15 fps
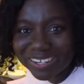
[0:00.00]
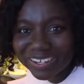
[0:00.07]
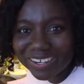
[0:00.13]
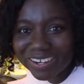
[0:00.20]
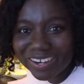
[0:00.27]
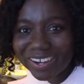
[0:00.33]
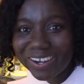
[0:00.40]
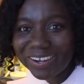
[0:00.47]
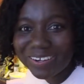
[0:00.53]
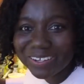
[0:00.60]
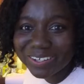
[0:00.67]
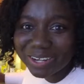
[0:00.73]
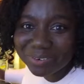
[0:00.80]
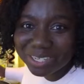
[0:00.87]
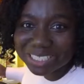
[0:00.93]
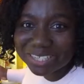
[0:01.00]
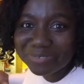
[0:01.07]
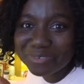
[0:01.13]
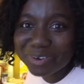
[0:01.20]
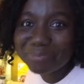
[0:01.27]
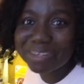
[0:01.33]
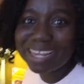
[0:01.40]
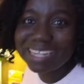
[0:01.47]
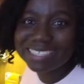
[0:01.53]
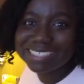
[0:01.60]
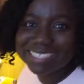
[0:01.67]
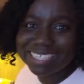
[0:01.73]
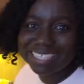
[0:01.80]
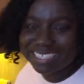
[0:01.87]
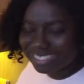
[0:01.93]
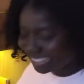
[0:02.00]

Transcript: Oh, you're watching from London.